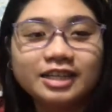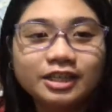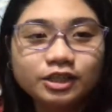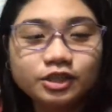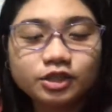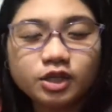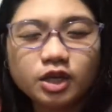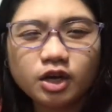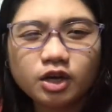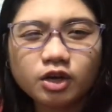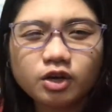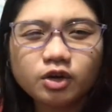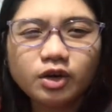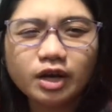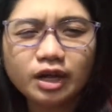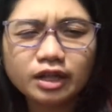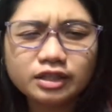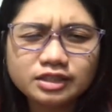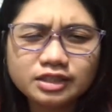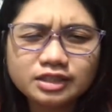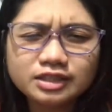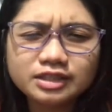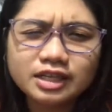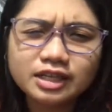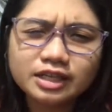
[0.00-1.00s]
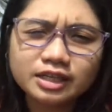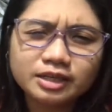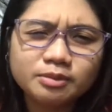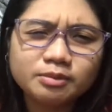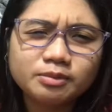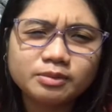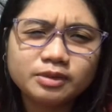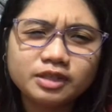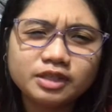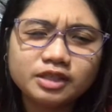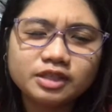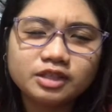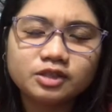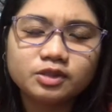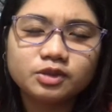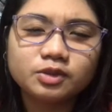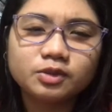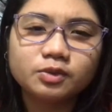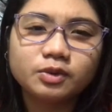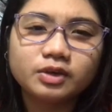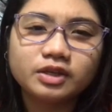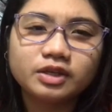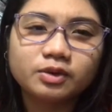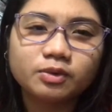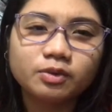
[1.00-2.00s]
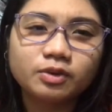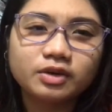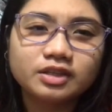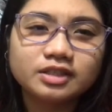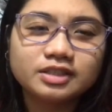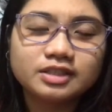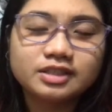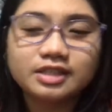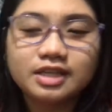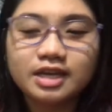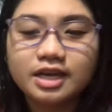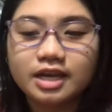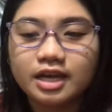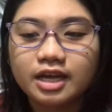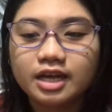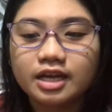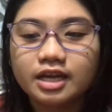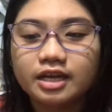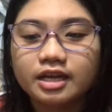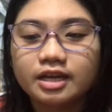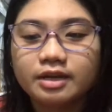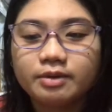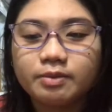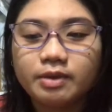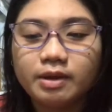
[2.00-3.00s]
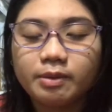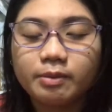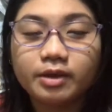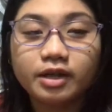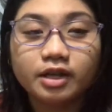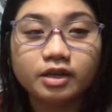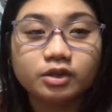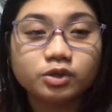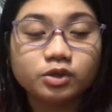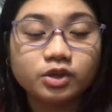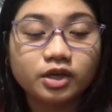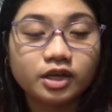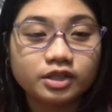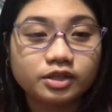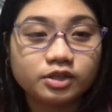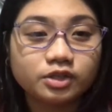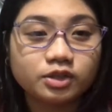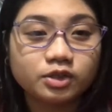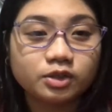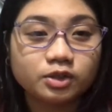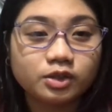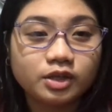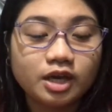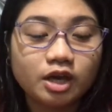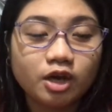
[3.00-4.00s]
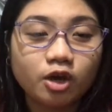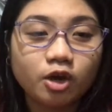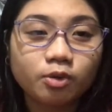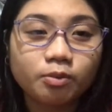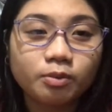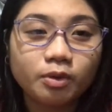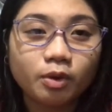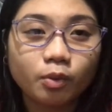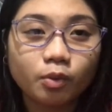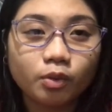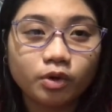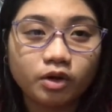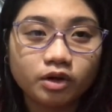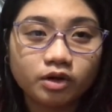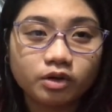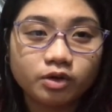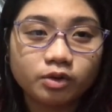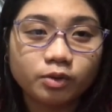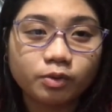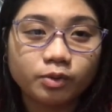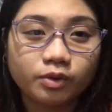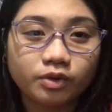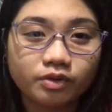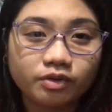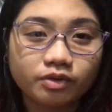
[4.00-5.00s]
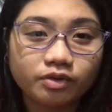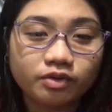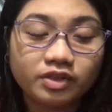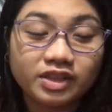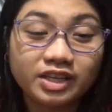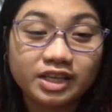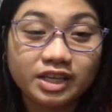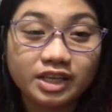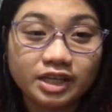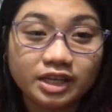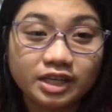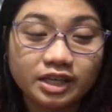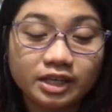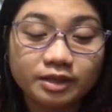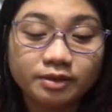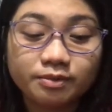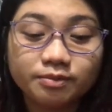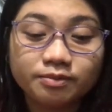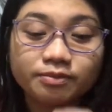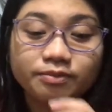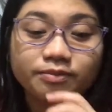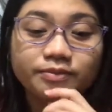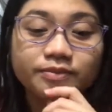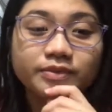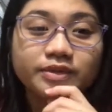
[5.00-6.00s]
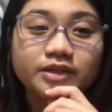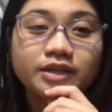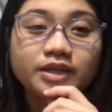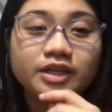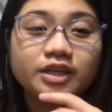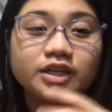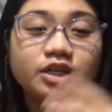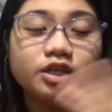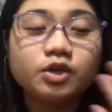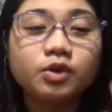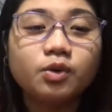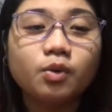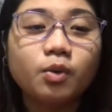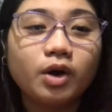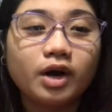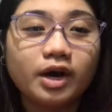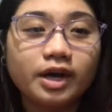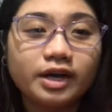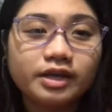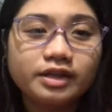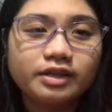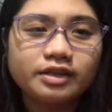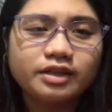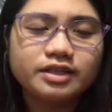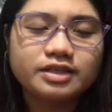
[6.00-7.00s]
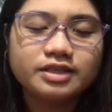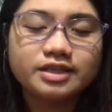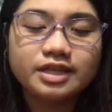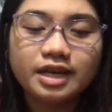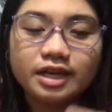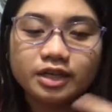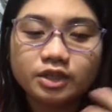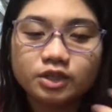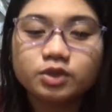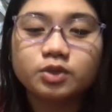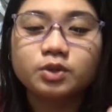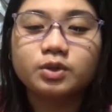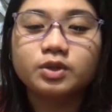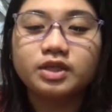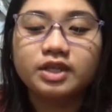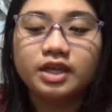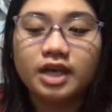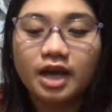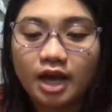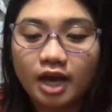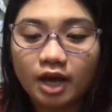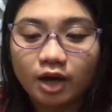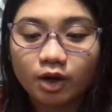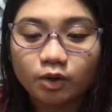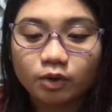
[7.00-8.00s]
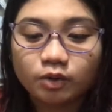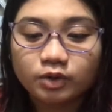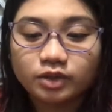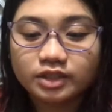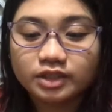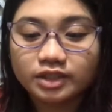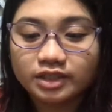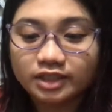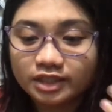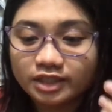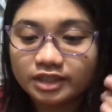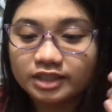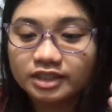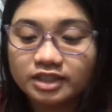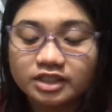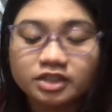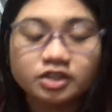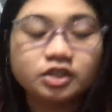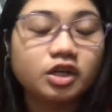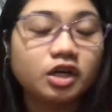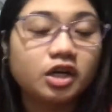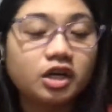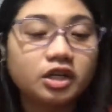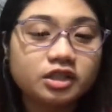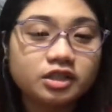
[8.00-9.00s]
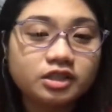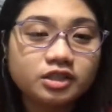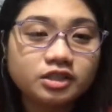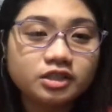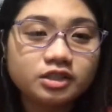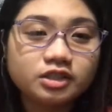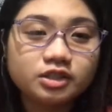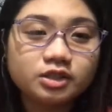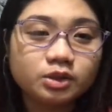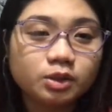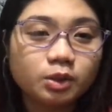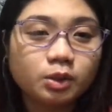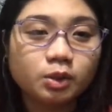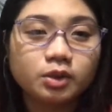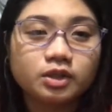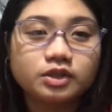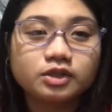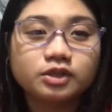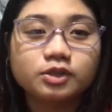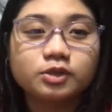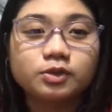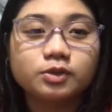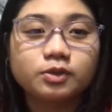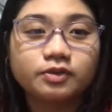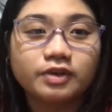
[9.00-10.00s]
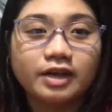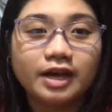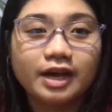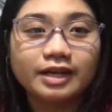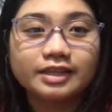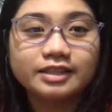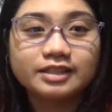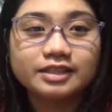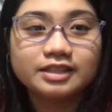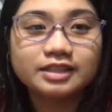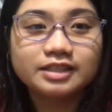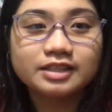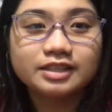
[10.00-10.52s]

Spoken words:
So I'll just let him do what he wants, and maybe I'll try to get on my work with the UI. That's actually how it is done, so let's do that.